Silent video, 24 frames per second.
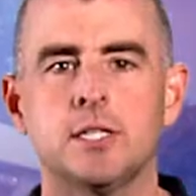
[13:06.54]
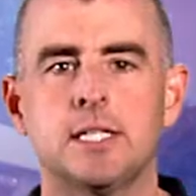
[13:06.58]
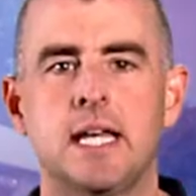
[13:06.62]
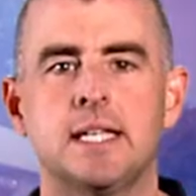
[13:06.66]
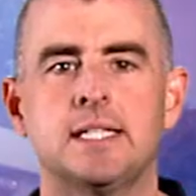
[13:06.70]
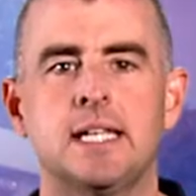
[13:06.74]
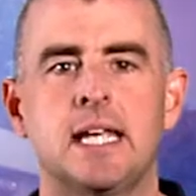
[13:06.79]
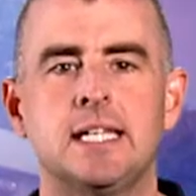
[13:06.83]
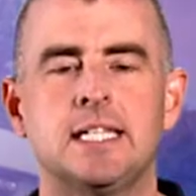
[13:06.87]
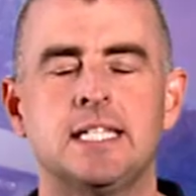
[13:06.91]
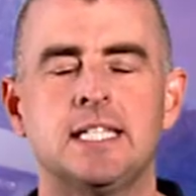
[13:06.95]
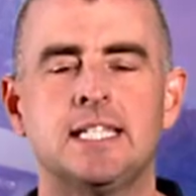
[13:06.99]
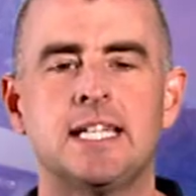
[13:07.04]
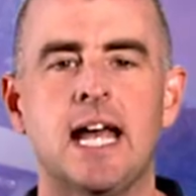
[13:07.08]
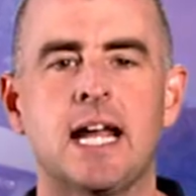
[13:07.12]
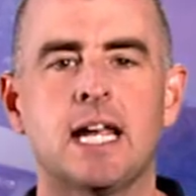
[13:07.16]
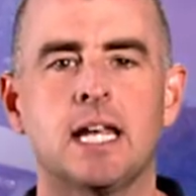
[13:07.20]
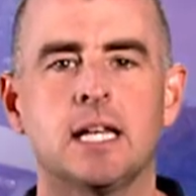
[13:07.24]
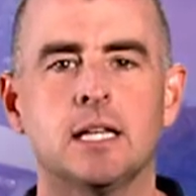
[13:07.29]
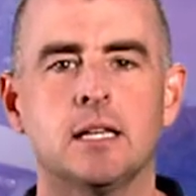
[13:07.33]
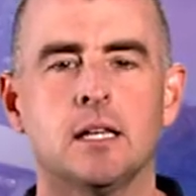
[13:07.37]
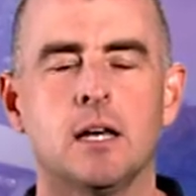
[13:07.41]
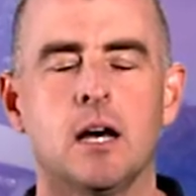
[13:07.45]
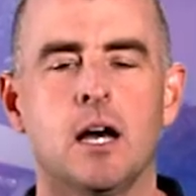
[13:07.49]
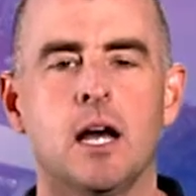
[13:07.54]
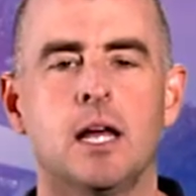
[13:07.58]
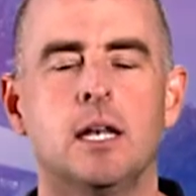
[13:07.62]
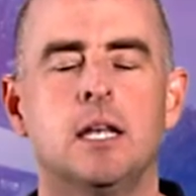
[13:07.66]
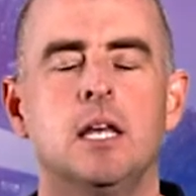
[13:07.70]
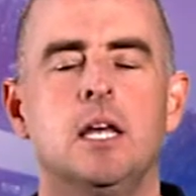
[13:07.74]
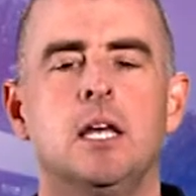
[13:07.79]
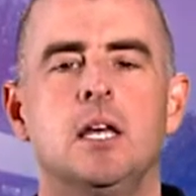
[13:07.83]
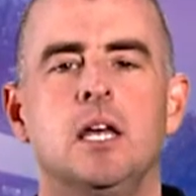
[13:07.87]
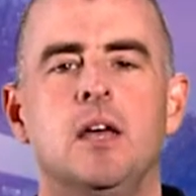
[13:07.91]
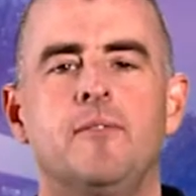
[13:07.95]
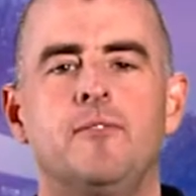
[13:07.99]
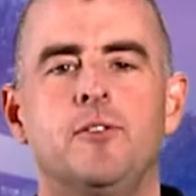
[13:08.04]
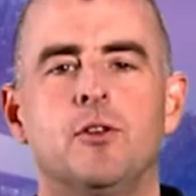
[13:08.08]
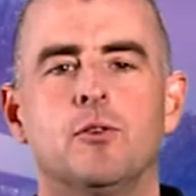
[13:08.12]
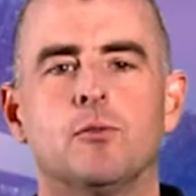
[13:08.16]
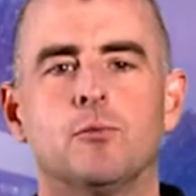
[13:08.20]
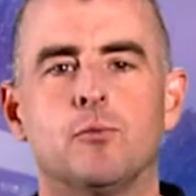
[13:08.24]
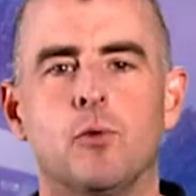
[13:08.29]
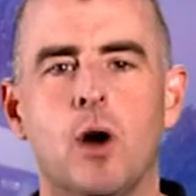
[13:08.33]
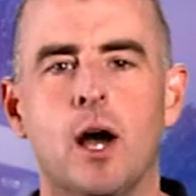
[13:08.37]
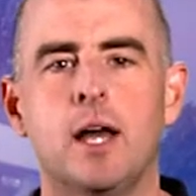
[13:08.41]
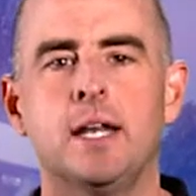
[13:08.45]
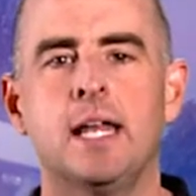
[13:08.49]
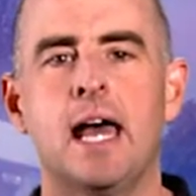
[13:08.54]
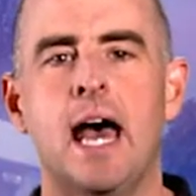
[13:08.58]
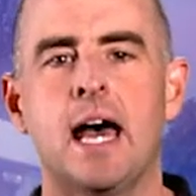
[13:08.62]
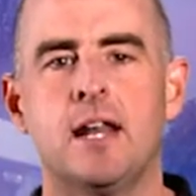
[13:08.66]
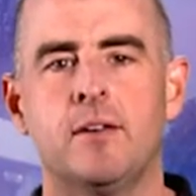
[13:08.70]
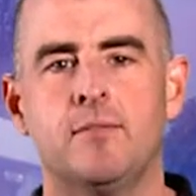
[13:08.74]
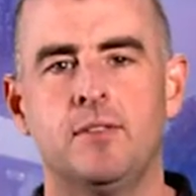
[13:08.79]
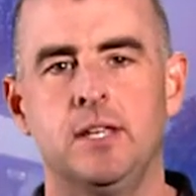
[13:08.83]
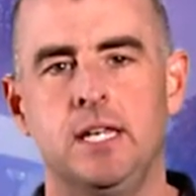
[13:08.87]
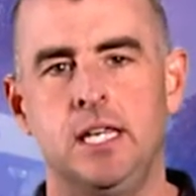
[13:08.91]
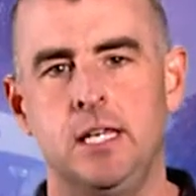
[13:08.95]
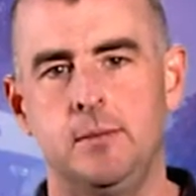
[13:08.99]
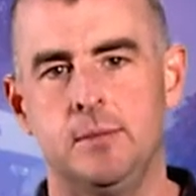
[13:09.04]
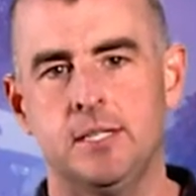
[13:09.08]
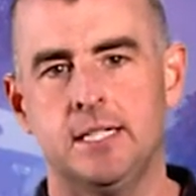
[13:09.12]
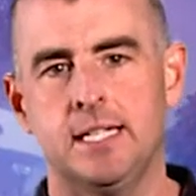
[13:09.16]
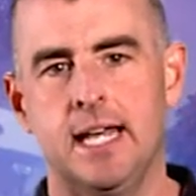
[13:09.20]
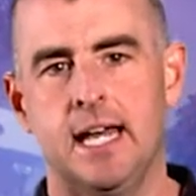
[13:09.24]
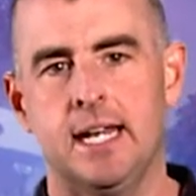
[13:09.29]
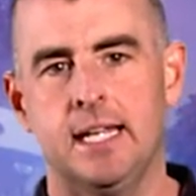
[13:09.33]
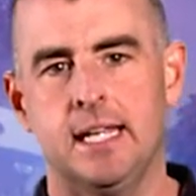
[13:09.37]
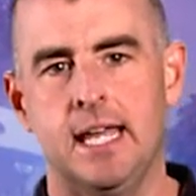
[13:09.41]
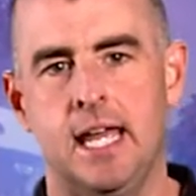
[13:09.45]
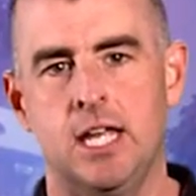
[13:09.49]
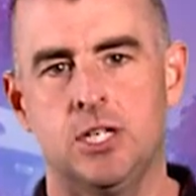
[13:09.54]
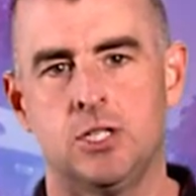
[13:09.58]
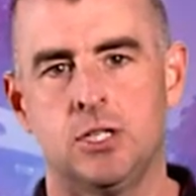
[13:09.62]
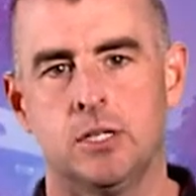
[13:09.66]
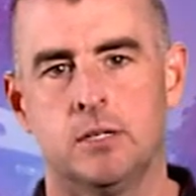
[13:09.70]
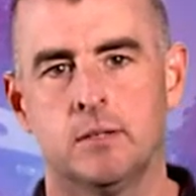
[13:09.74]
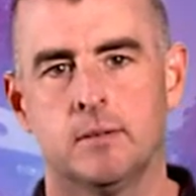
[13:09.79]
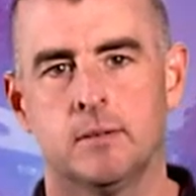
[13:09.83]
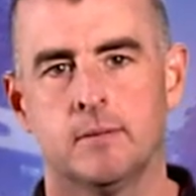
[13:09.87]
as a second line if you run out of the hemostatic agent.